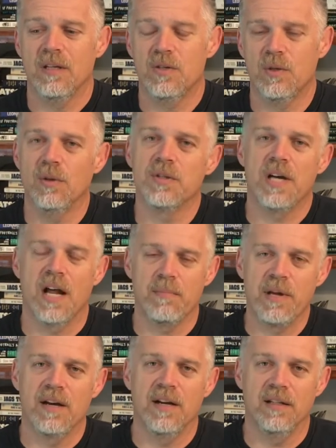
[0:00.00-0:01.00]
Shula's got to
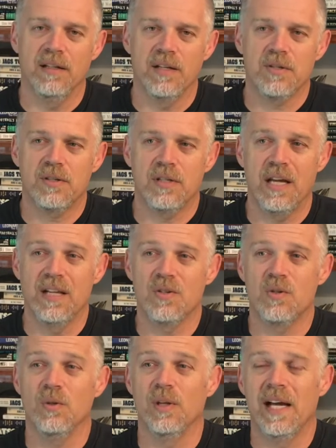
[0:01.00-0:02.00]
be on that list. And
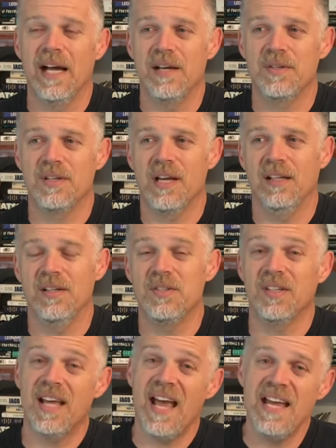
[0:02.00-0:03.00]
Shula has at
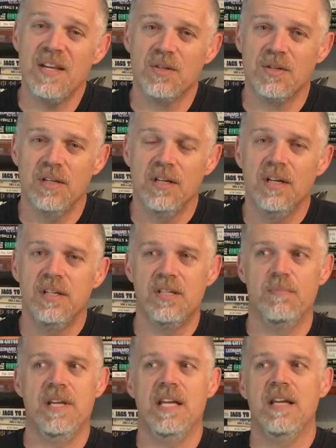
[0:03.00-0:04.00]
least a case
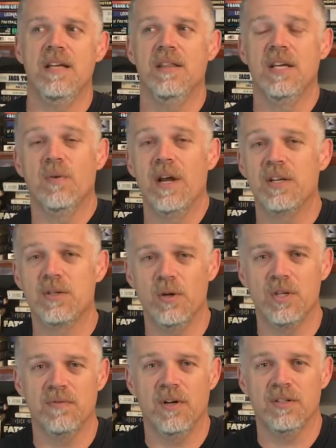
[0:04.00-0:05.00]
to be the greatest
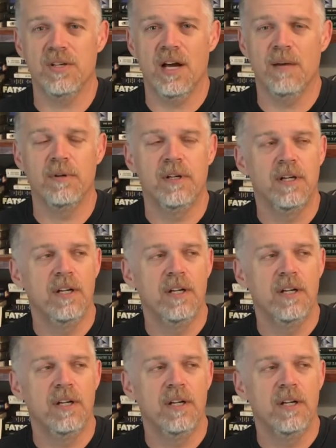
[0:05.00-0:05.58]
coach of all time.